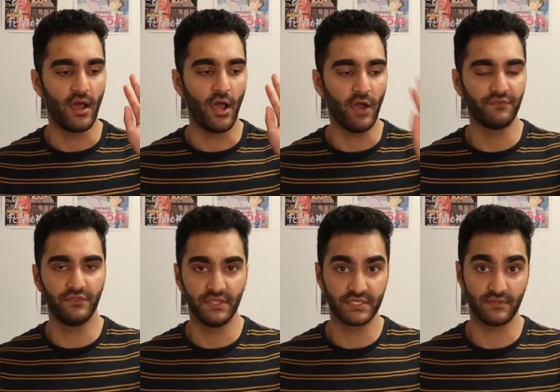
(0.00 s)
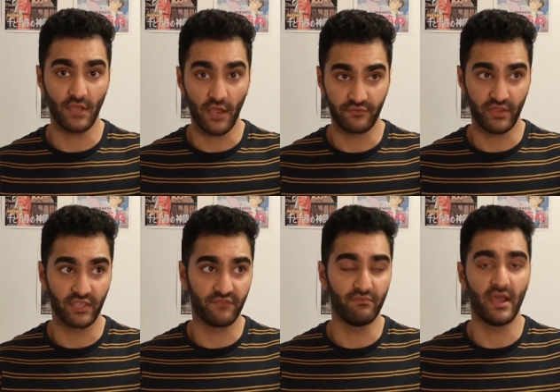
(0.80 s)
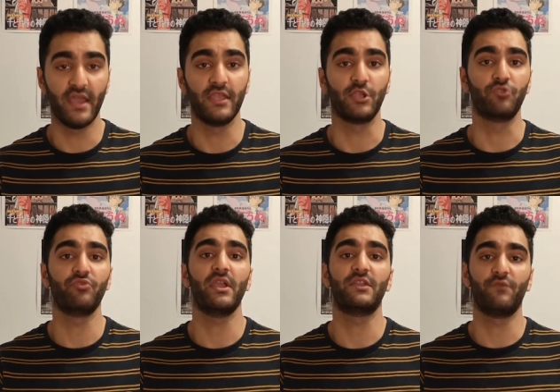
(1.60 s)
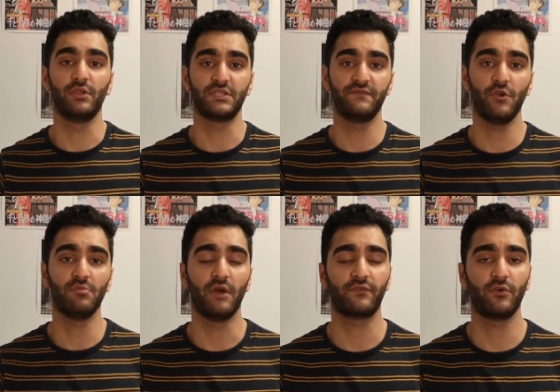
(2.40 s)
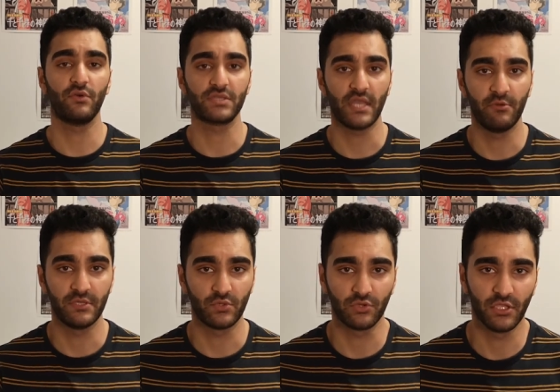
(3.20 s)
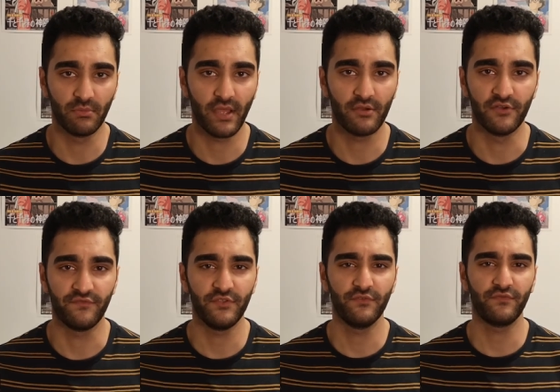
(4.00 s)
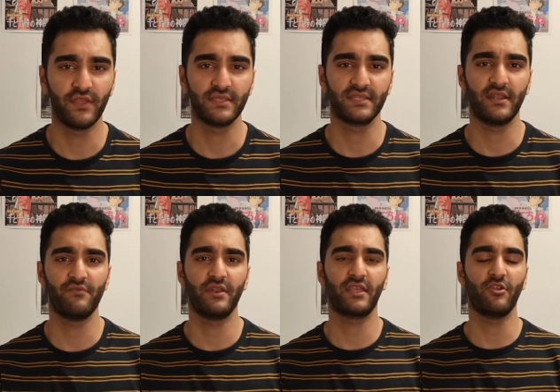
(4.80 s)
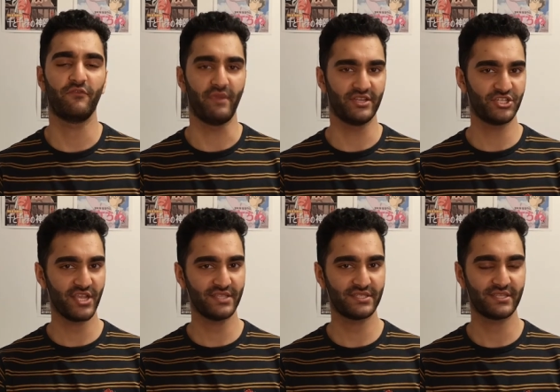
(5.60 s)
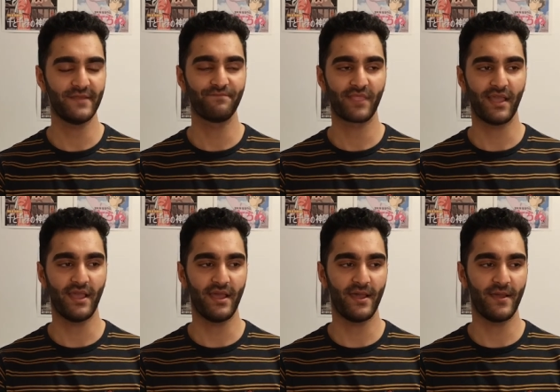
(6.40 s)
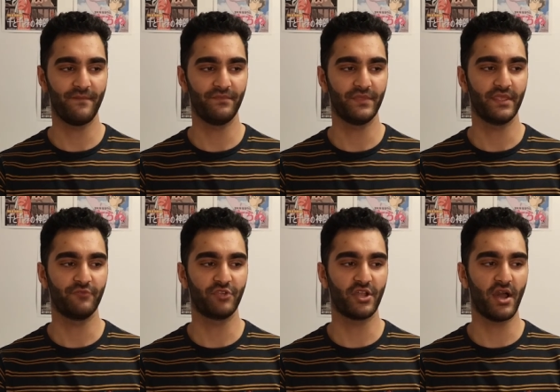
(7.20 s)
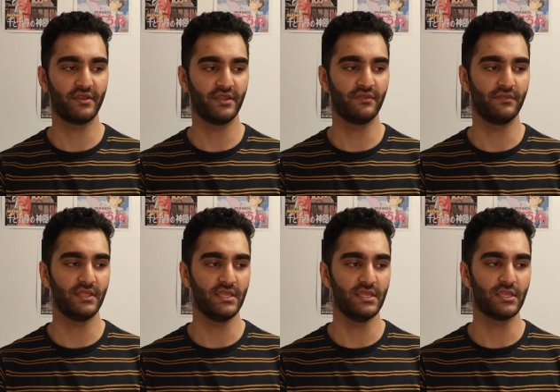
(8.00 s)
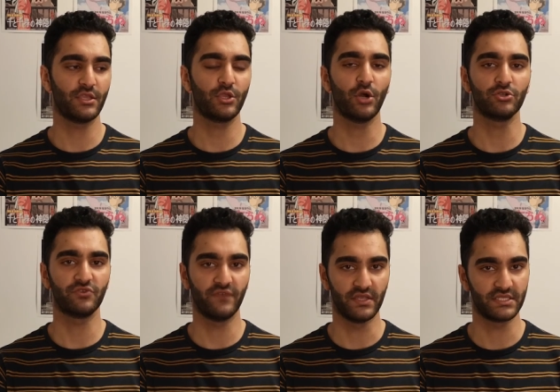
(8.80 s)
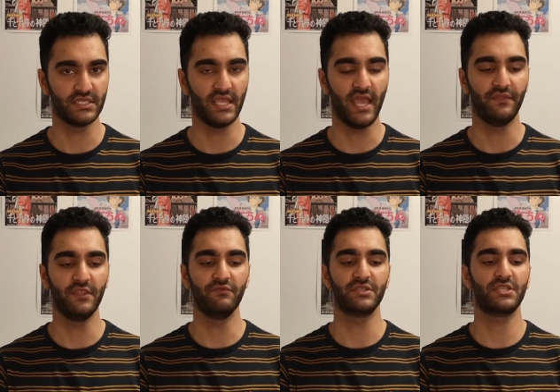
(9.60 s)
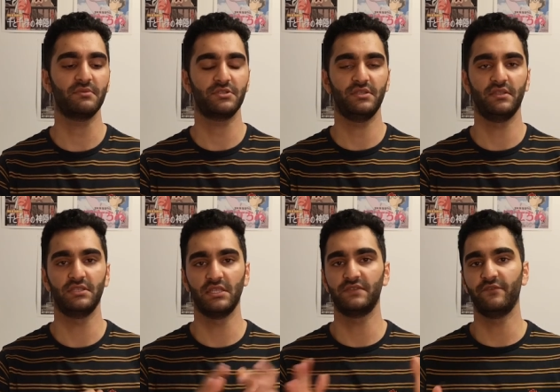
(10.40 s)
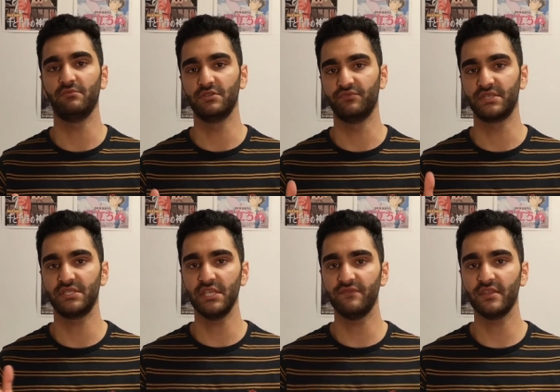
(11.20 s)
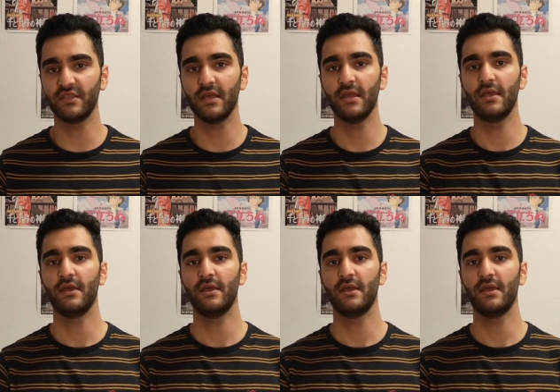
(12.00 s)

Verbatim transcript: After this, after I give my grade for this film, of course, I'll be talking about a few things that I want to get off my chest um, regarding the controversy and the reception that this film is receiving